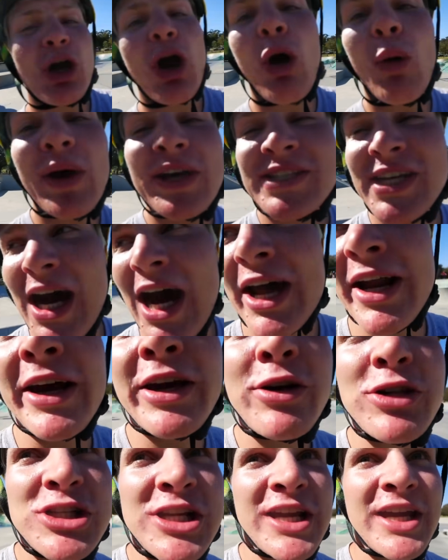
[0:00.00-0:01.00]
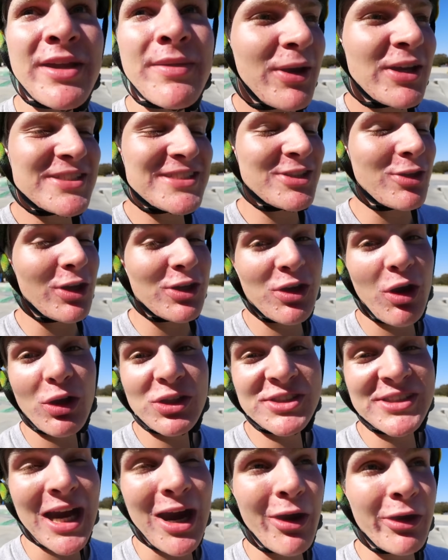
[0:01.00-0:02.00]
is always harder usually because it
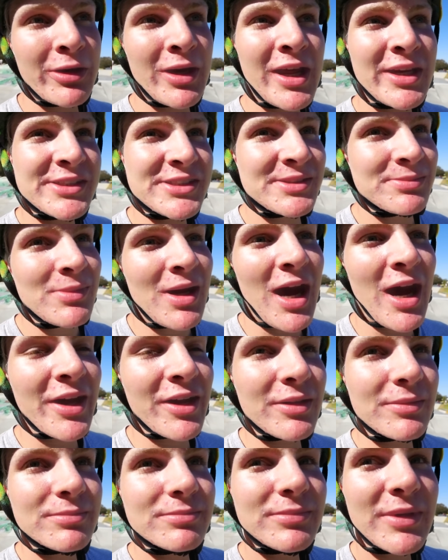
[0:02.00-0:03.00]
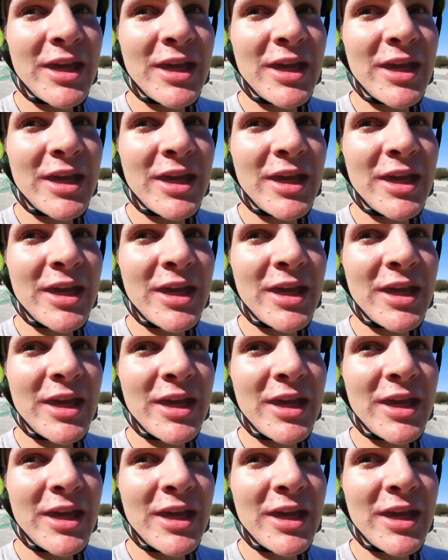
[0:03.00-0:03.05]
goes down and it's harder.